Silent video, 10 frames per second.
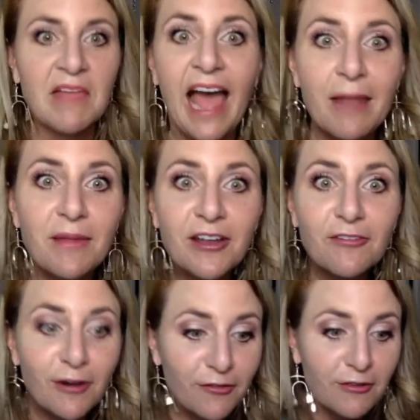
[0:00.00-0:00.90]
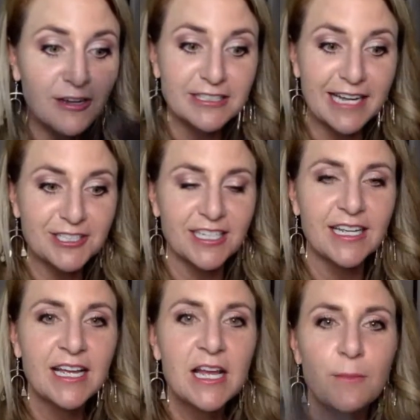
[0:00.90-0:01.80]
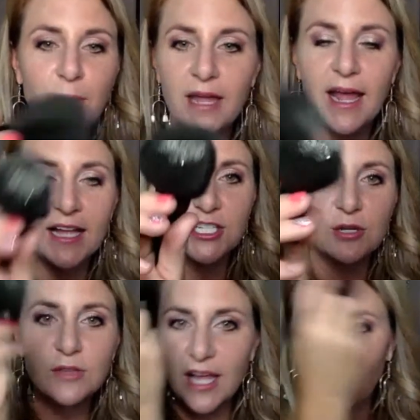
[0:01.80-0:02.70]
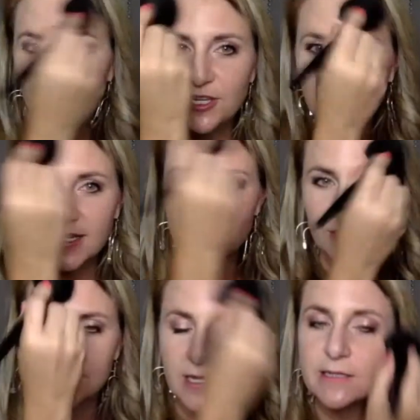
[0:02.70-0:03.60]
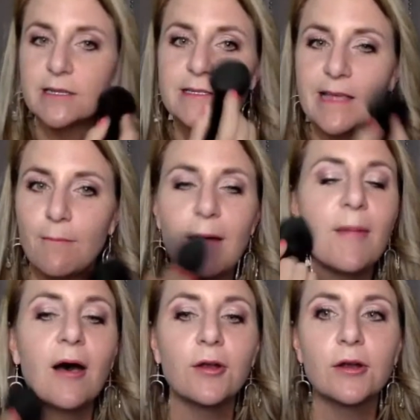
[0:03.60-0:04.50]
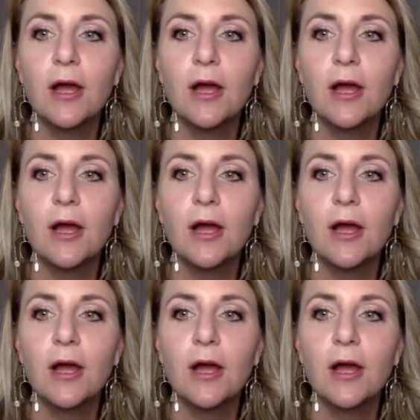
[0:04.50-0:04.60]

hadn't been there for a few years actually, but I do love the translucent to set my powder.